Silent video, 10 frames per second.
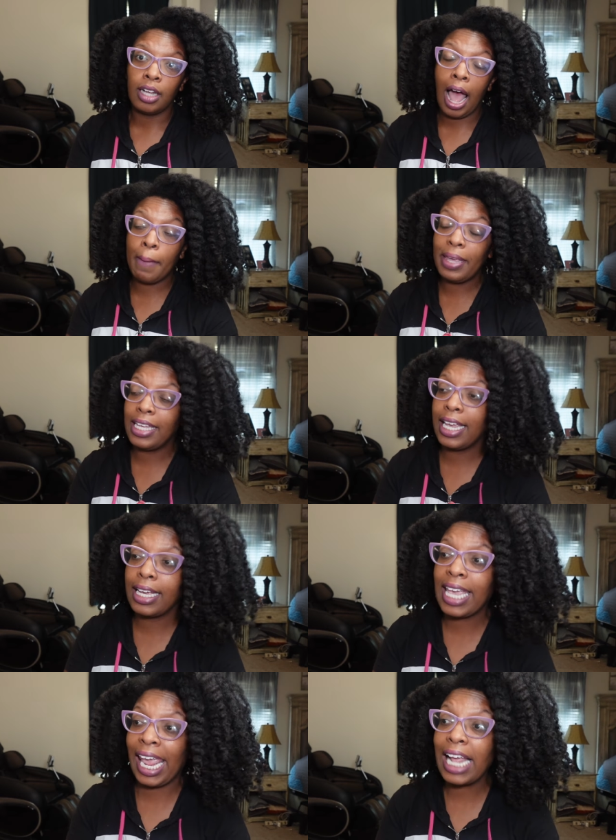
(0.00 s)
I
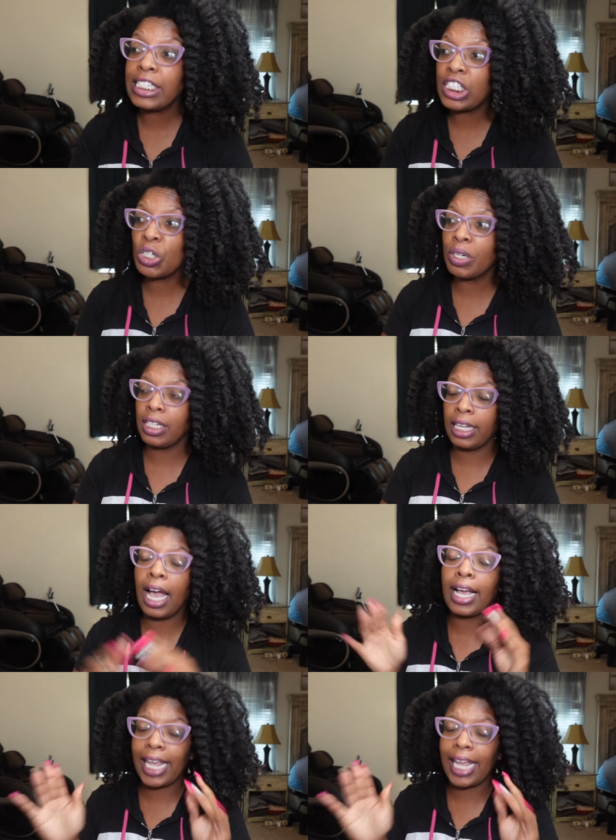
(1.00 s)
mean, cancer, yeah,